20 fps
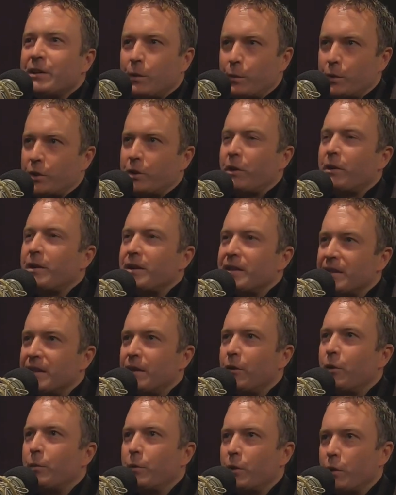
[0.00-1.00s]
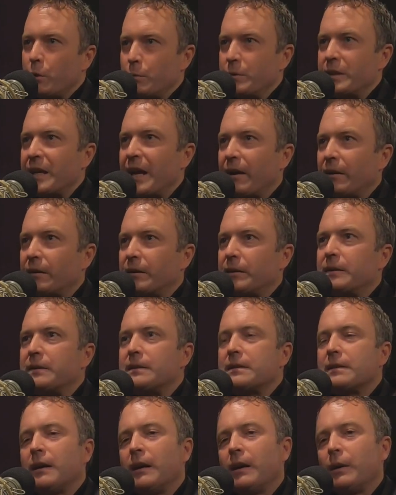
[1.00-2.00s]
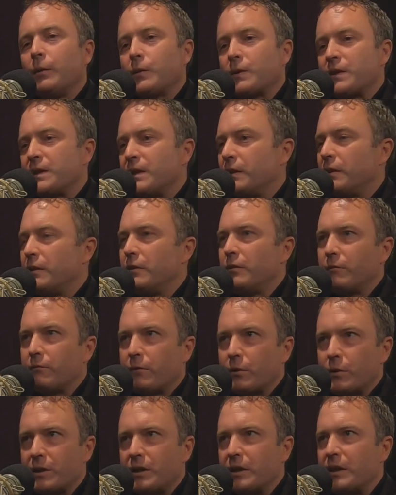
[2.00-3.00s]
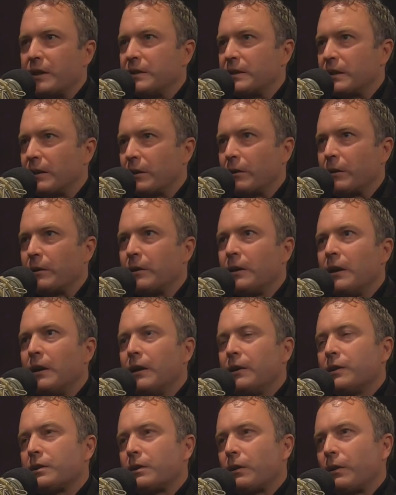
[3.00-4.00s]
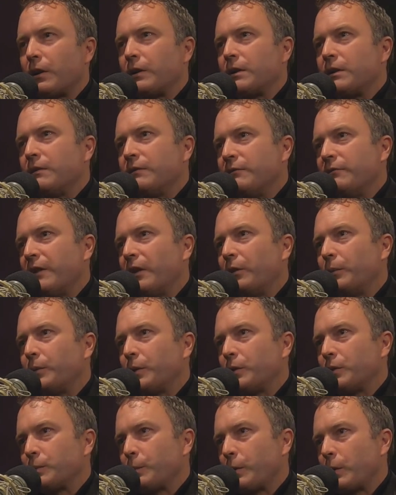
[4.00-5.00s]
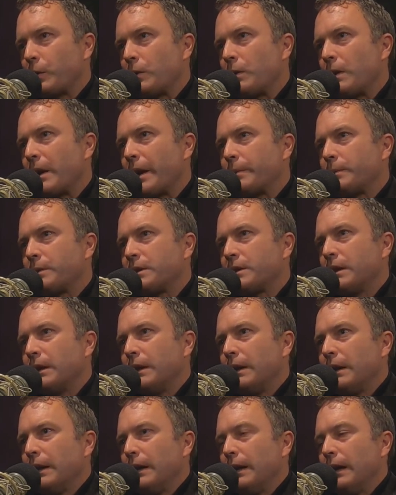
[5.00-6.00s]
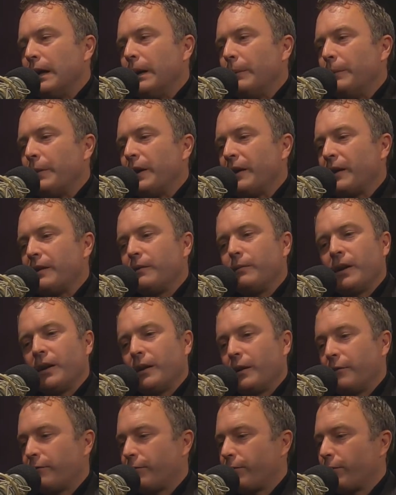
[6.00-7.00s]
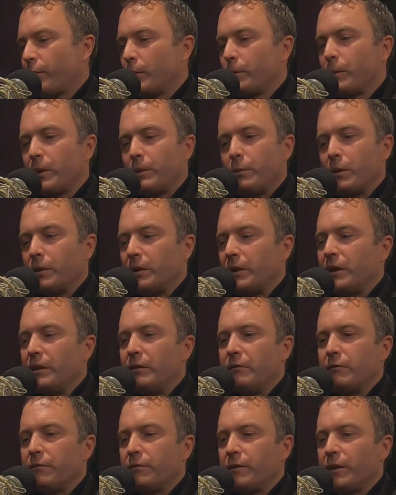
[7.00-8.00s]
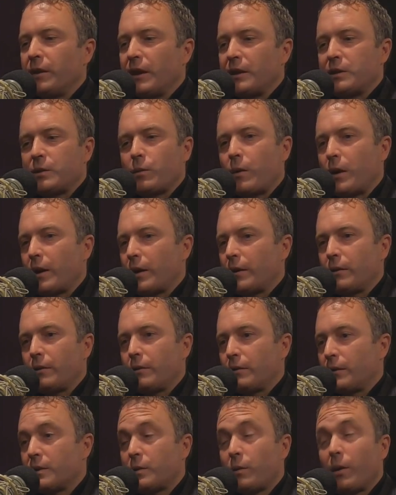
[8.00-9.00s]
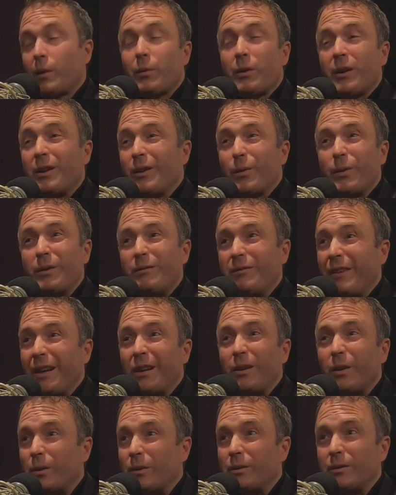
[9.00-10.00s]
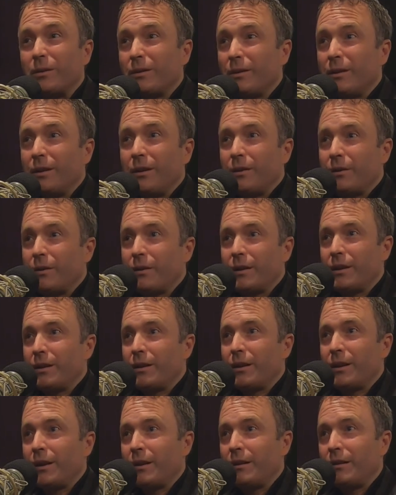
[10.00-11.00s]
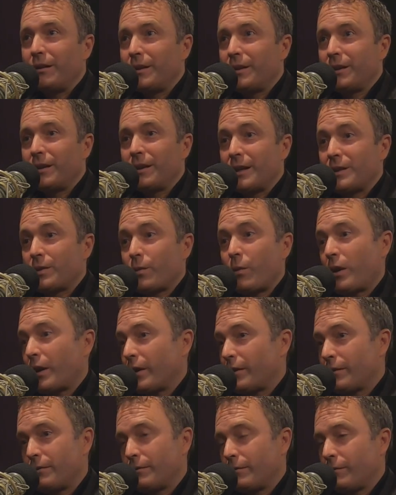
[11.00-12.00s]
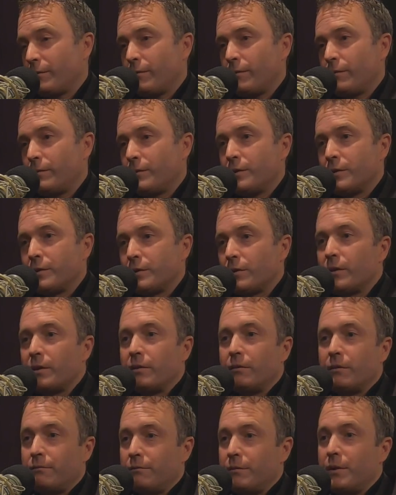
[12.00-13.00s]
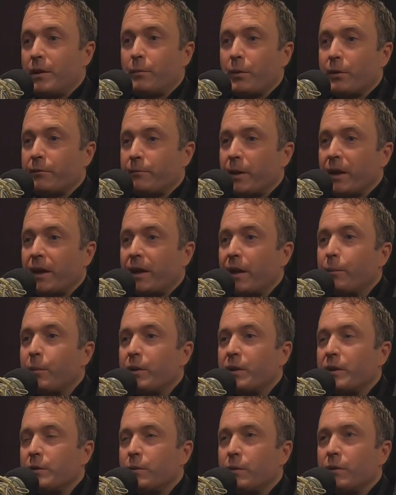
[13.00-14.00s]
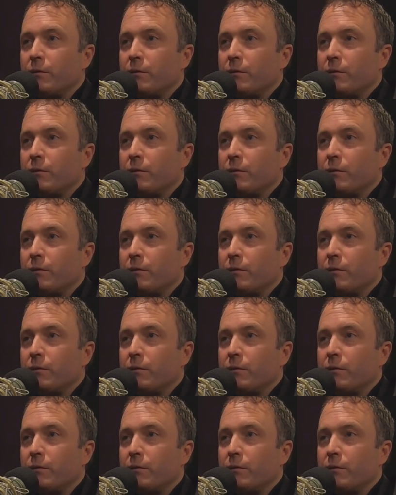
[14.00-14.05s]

So we're starting to see homegrown talent. We're seeing the universities that are starting to develop those programs. And I firmly believe, and that's why we're here with Valo, and that's why certain number of my companies